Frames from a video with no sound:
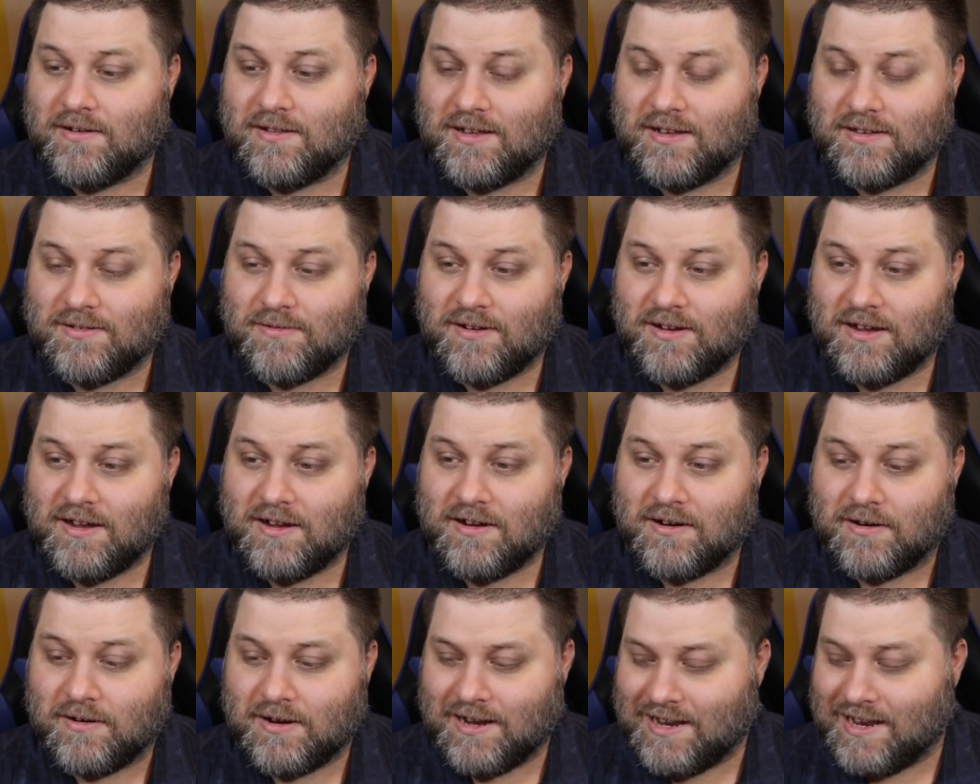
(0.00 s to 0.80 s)
This right
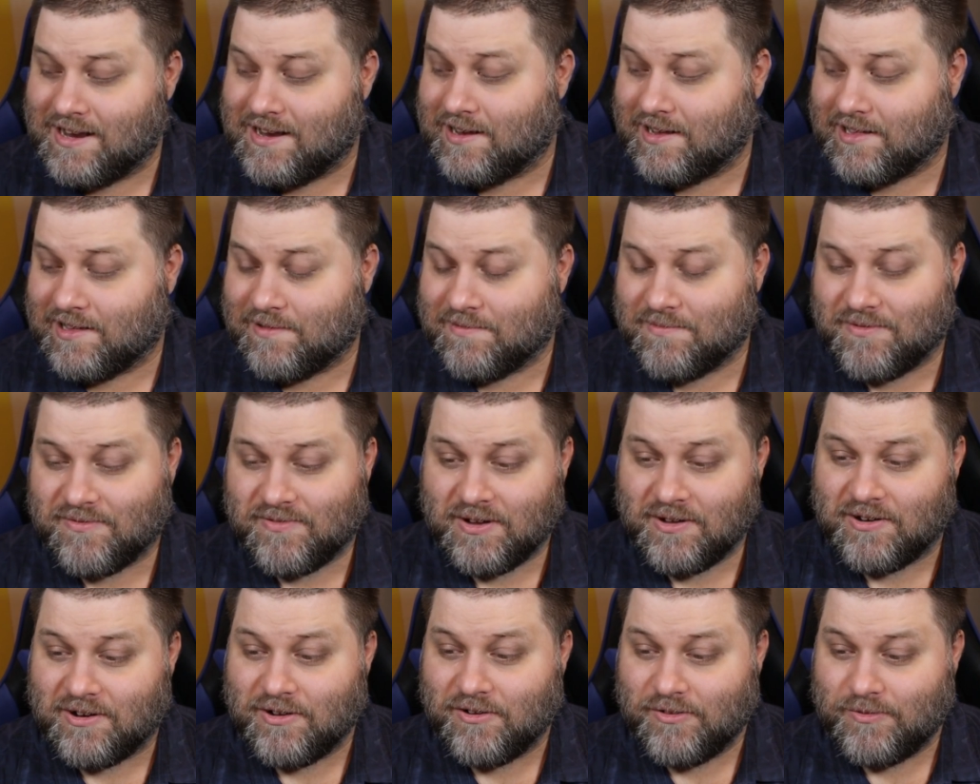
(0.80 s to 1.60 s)
here. I need to clip my
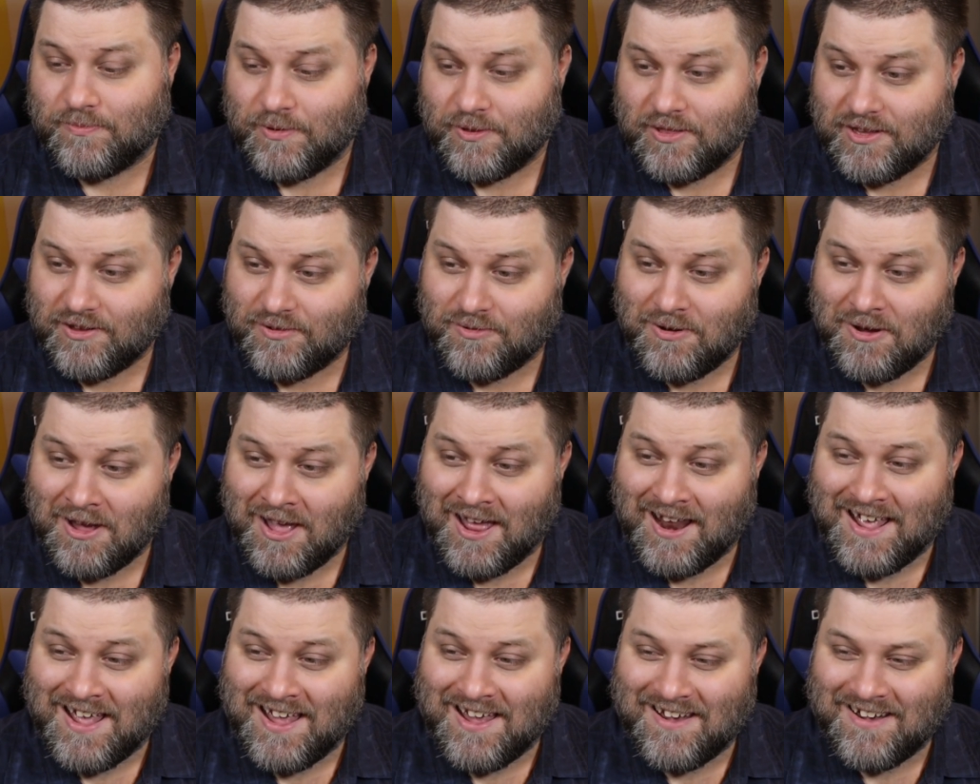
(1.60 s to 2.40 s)
fingernails, but this right
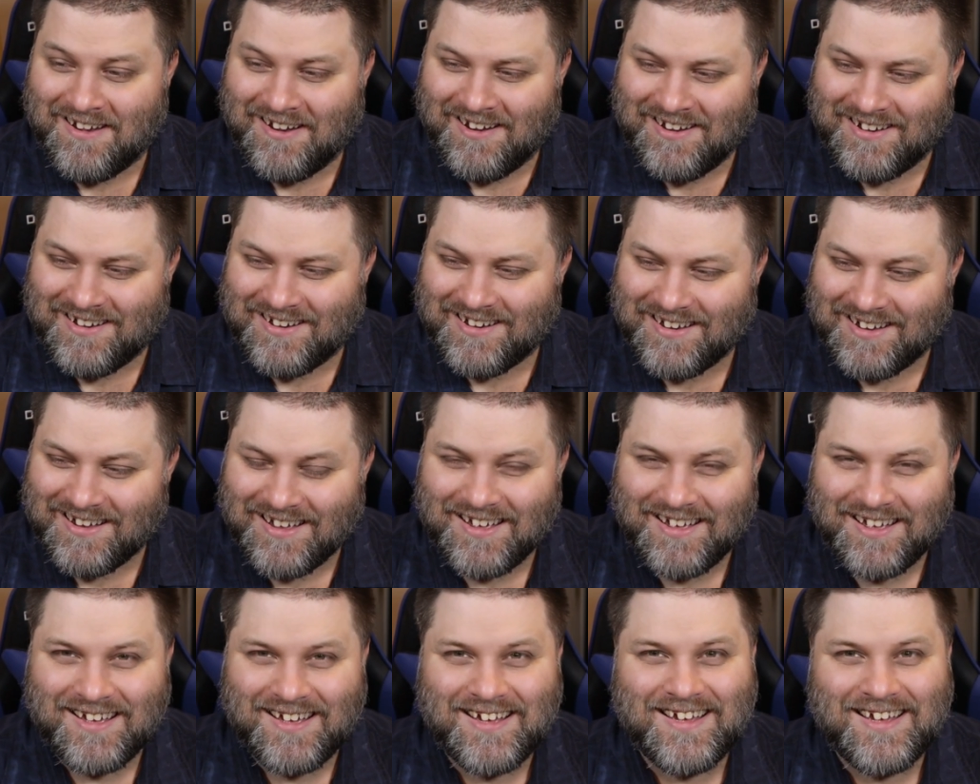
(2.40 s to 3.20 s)
here,
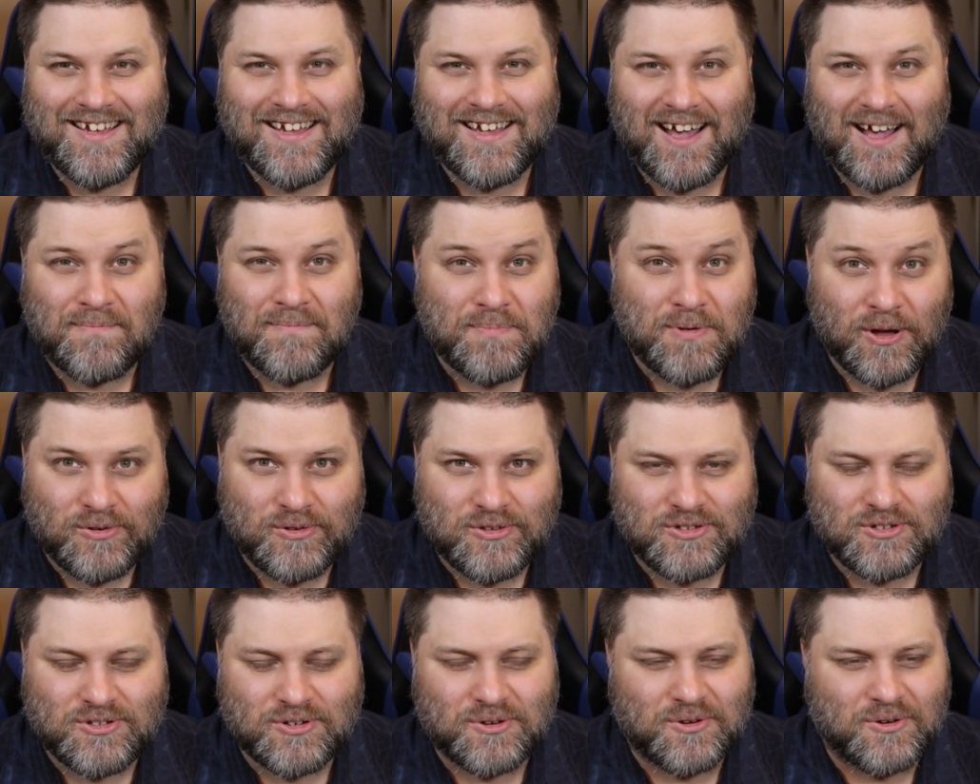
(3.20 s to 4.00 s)
a
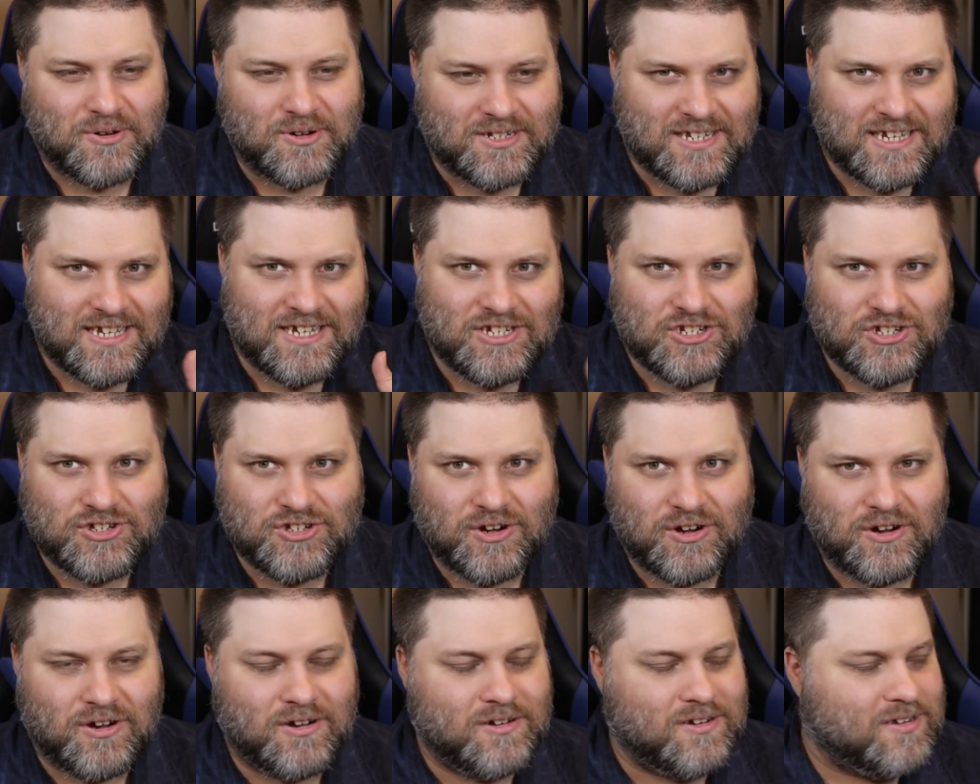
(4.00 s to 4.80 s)
poster or a
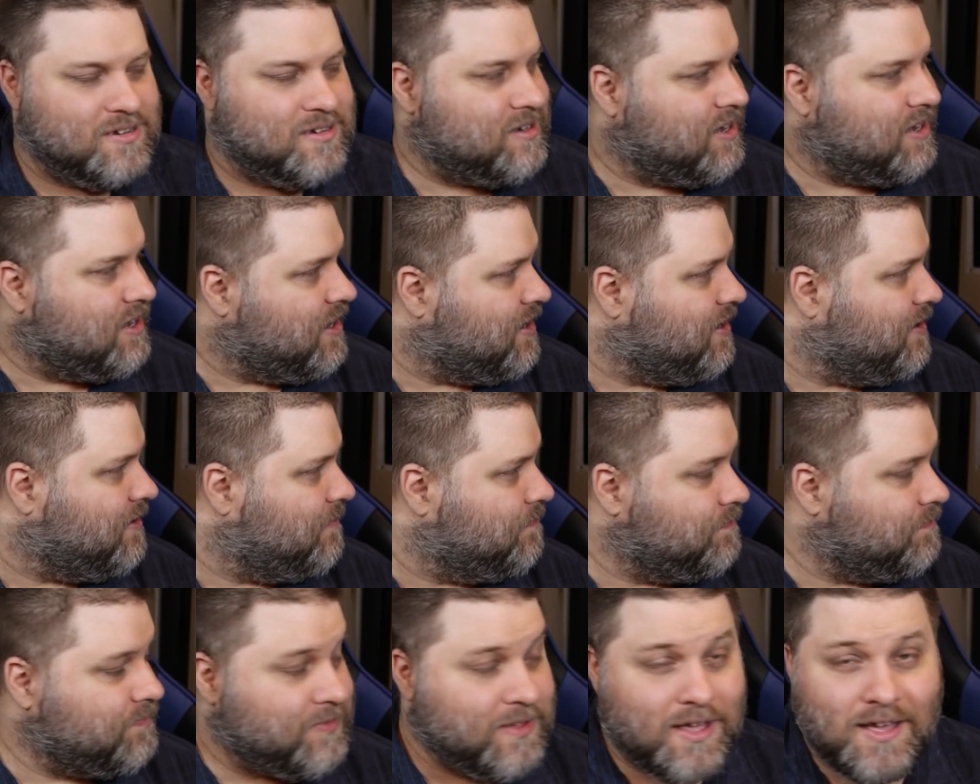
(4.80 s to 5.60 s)
T-shirt
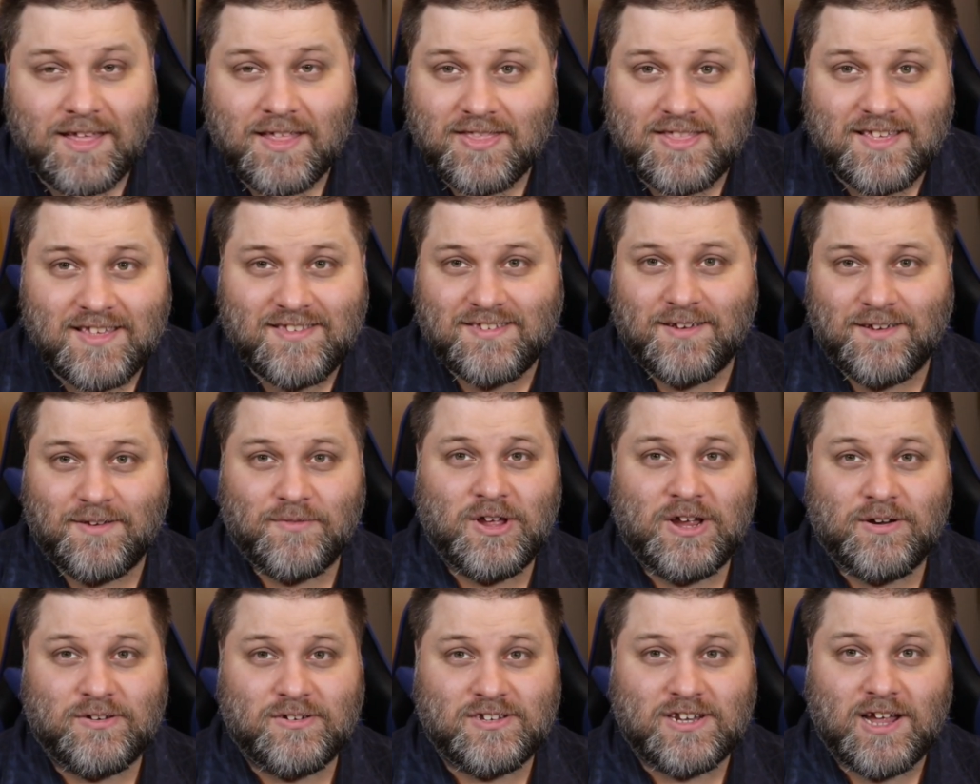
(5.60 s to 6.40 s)
um, this over
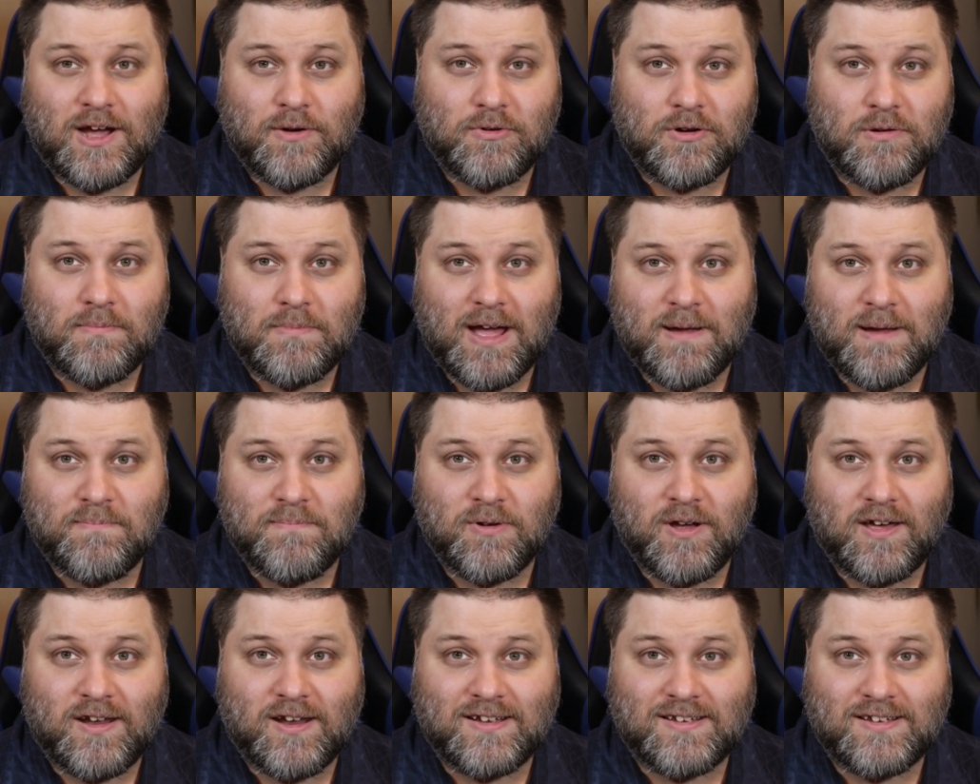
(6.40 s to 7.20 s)
here is not one of my
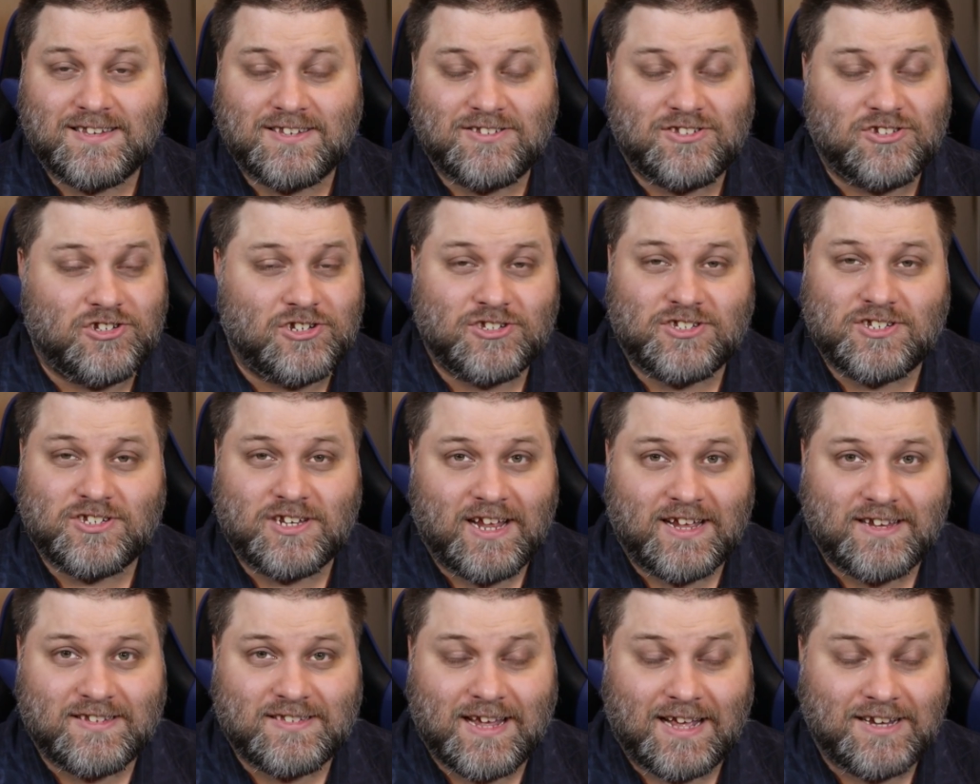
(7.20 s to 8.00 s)
products. It's just an
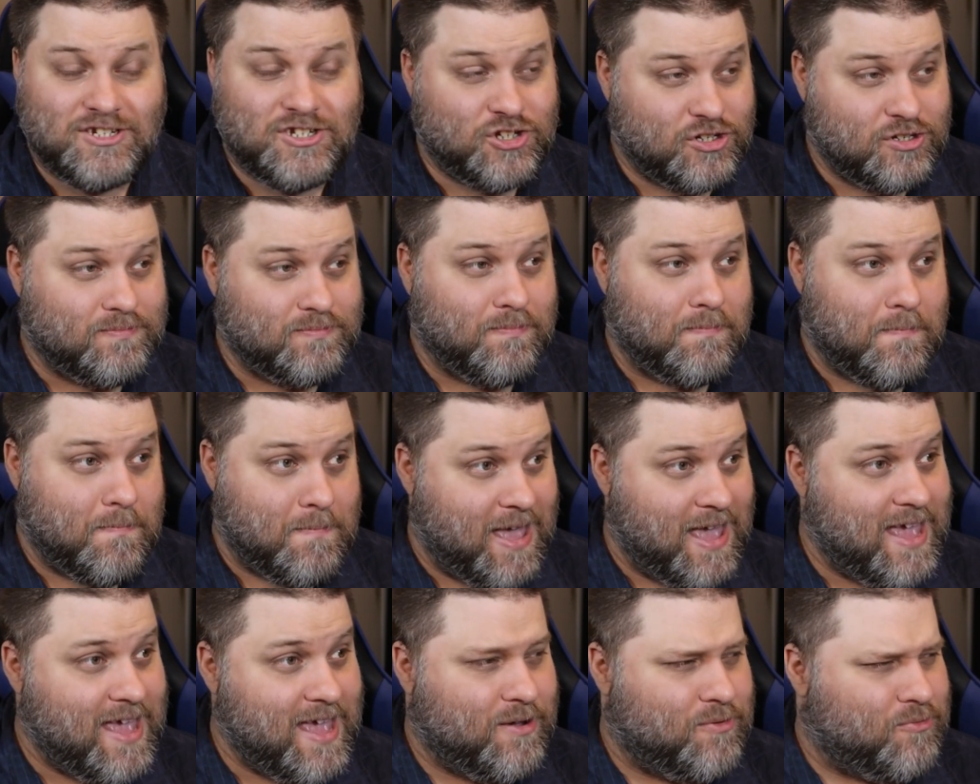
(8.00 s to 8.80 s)
S. I should
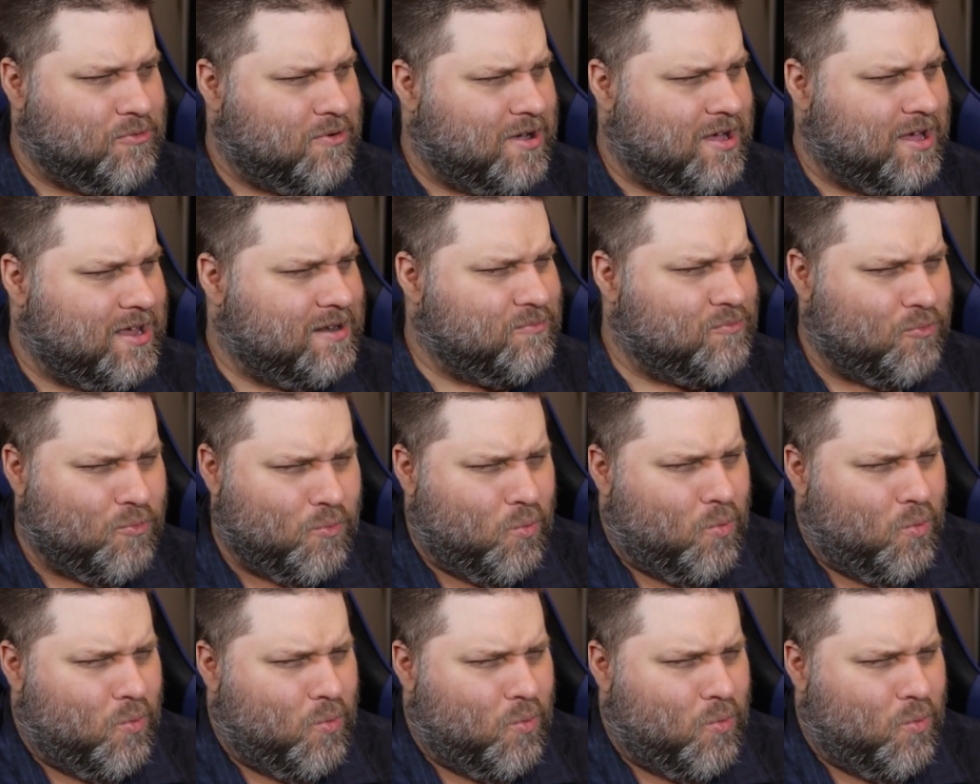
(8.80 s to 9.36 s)
make one.